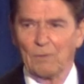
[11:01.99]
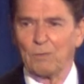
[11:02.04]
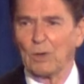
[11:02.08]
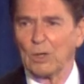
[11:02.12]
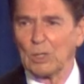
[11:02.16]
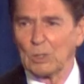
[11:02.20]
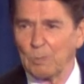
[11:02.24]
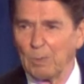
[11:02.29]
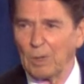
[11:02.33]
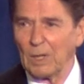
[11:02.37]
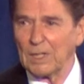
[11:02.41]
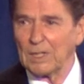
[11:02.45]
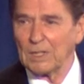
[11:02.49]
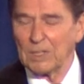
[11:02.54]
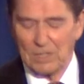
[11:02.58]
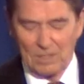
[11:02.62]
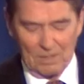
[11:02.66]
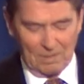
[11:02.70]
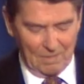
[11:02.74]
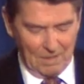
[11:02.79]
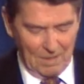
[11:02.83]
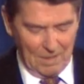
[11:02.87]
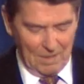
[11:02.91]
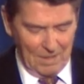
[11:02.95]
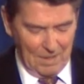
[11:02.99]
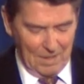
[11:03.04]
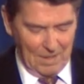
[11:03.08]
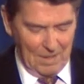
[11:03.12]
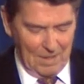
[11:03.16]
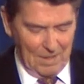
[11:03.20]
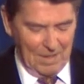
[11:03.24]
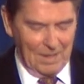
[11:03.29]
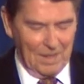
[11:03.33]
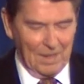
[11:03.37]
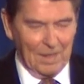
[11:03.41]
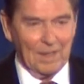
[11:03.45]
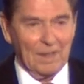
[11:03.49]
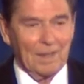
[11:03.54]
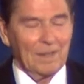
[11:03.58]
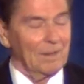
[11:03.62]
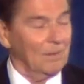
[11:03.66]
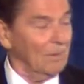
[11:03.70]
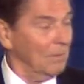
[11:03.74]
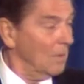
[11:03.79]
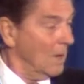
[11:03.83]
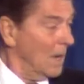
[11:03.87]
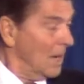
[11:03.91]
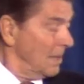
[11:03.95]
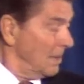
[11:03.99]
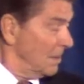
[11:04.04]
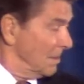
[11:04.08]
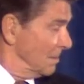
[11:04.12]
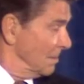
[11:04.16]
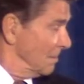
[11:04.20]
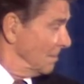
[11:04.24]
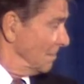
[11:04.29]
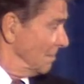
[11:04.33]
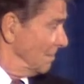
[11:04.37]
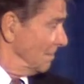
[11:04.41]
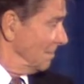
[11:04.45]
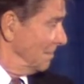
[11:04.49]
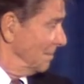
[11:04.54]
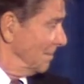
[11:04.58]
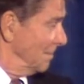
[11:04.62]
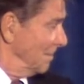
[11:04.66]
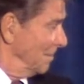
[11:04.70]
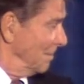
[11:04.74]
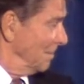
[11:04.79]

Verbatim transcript: the first place. Right? Right.